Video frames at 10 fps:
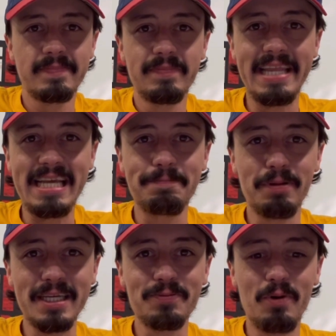Nice
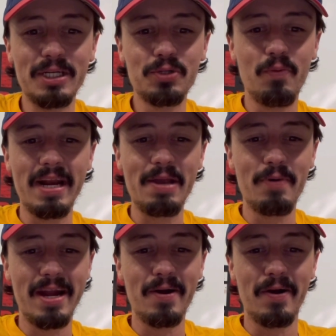plus 120
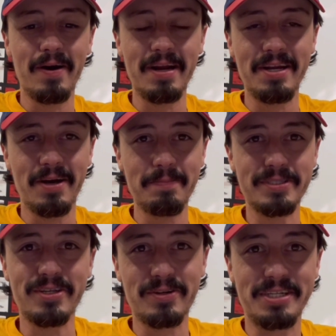winner on a
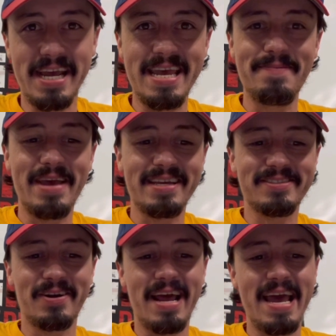dumpster team
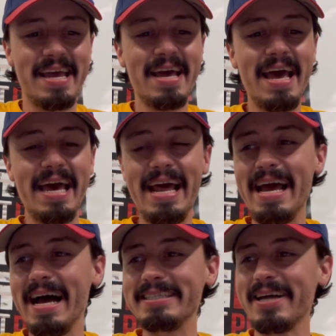yesterday. And
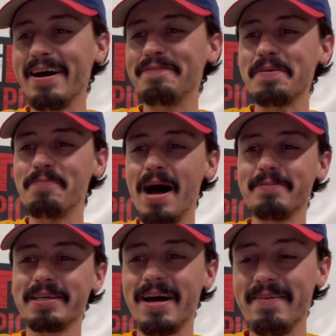I, I saw if in
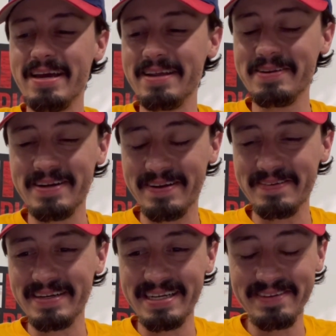Bob's comment, you know,
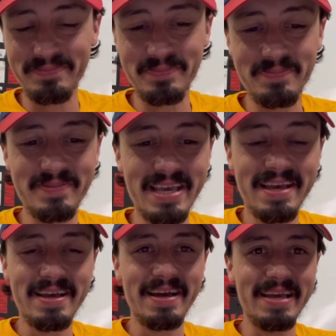uh,
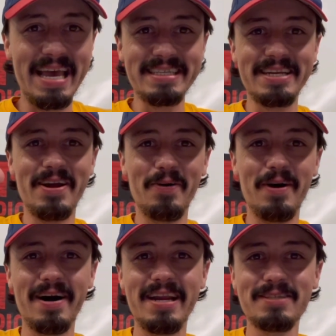he has a note
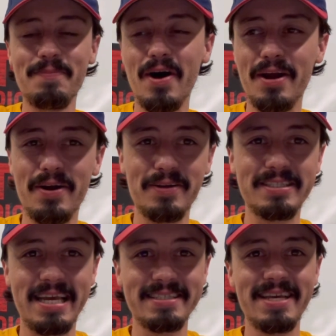on his monitor
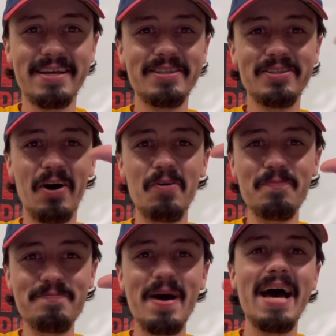says,
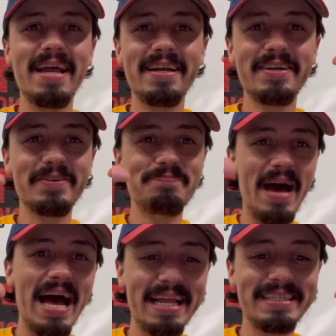don't bet
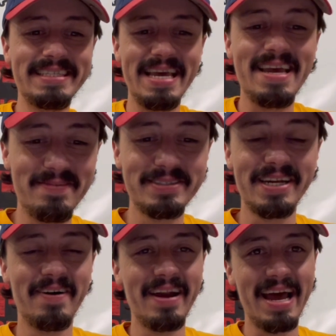bad teams, you
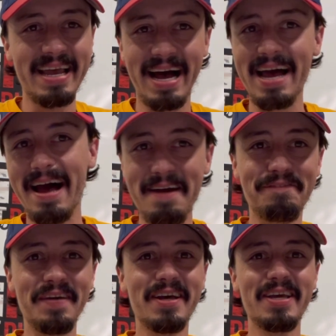know, and I got, I
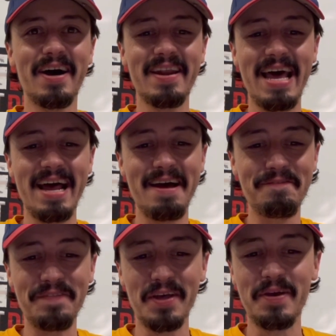feel you on that. I
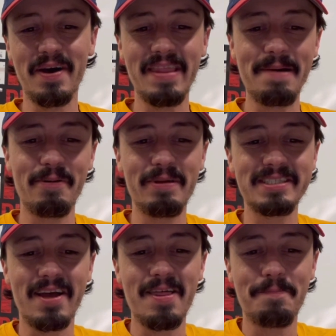feel you on that. But we
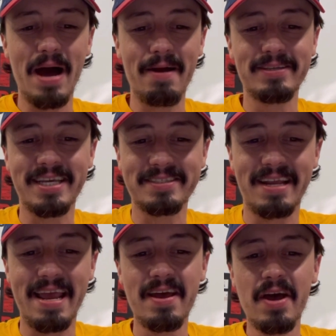saw the Pirates
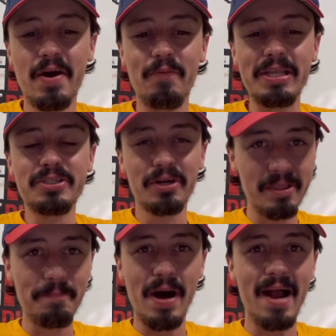yesterday. We took
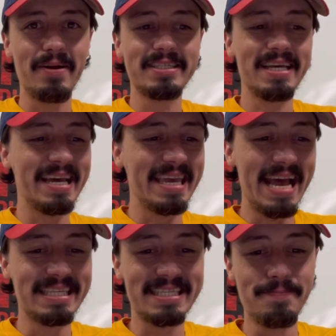the Pirates
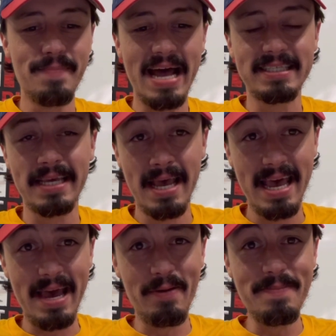against the Mets
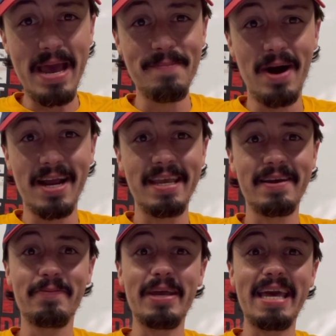and we made money.
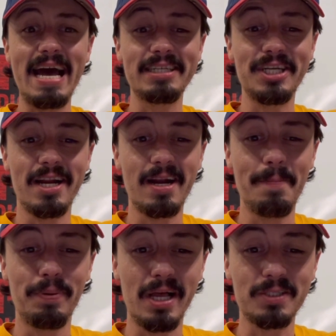We cashed in on a
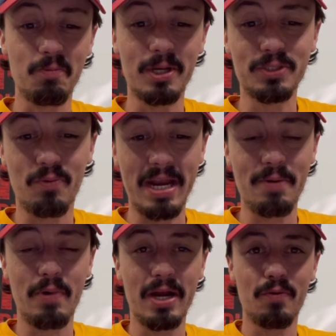plus 120
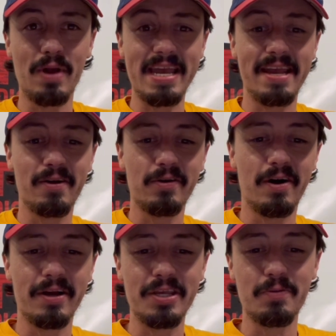winner right here
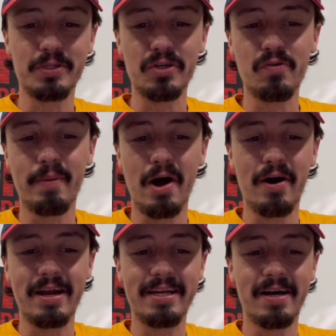on YouTube
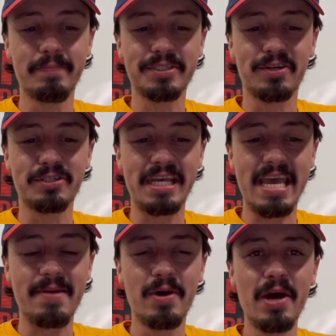on a dumpster
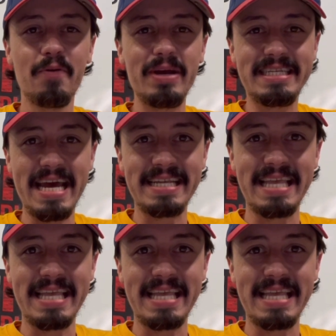team. We take